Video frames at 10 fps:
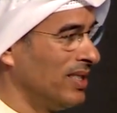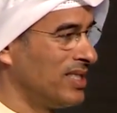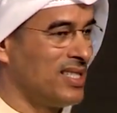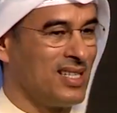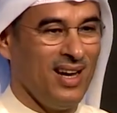It's
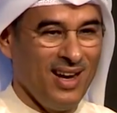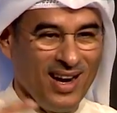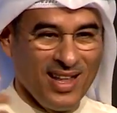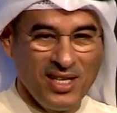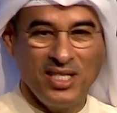just
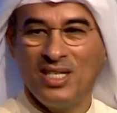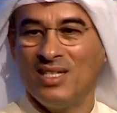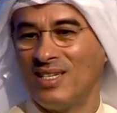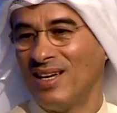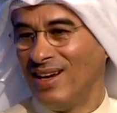this
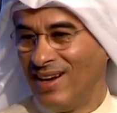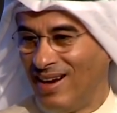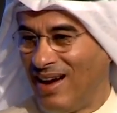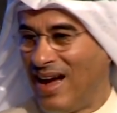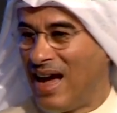is
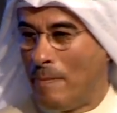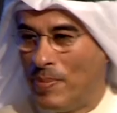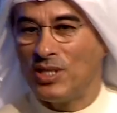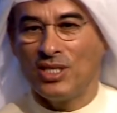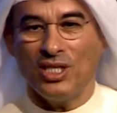a
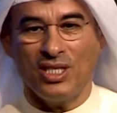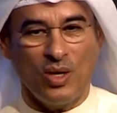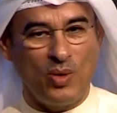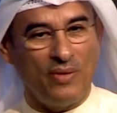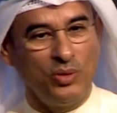business
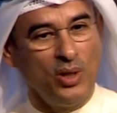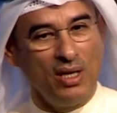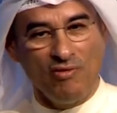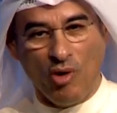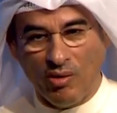that we have to get
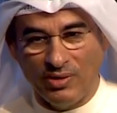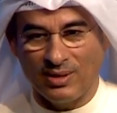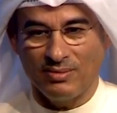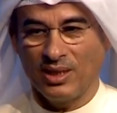involved in.